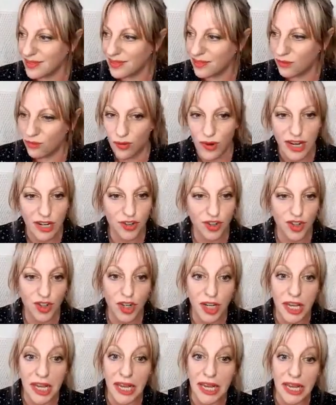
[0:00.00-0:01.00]
rich
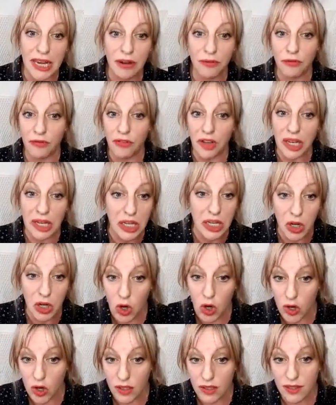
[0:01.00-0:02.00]
kid
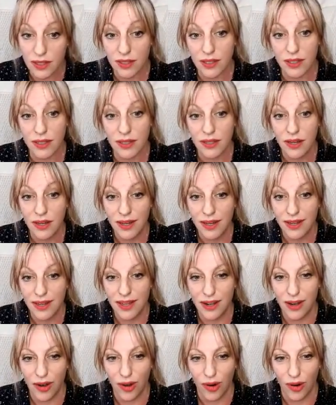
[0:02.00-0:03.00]
figures,
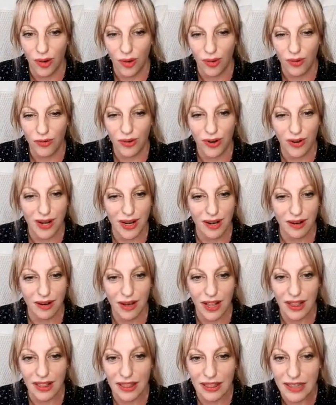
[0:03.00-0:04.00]
very
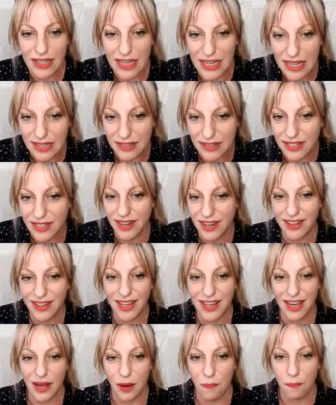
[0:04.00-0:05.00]
elite,
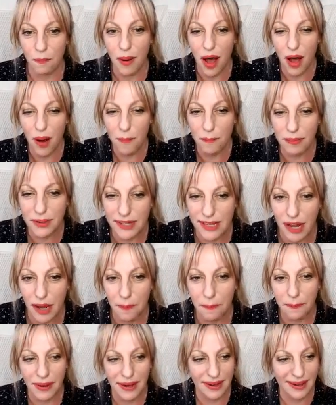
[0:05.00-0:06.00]
getting pumped
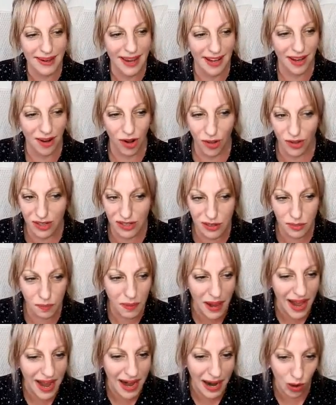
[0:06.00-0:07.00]
up and getting all this
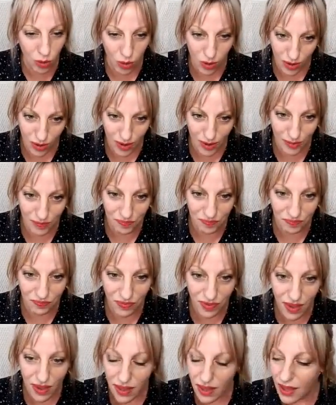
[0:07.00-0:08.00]
power.
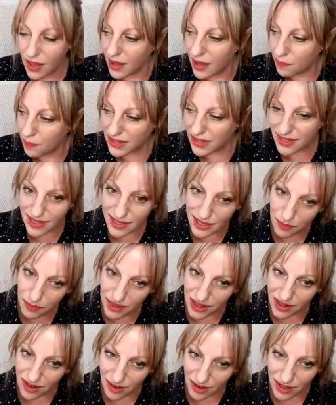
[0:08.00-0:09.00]
But
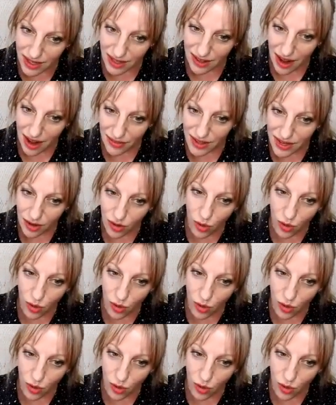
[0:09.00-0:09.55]
similarly, on the